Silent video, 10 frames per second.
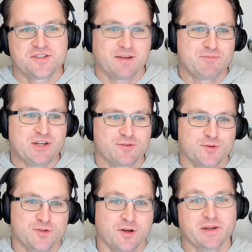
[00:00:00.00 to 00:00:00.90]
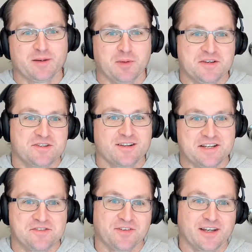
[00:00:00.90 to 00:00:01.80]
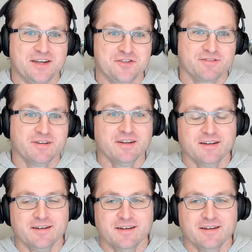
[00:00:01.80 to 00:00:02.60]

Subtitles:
to a subject or topic-based classification.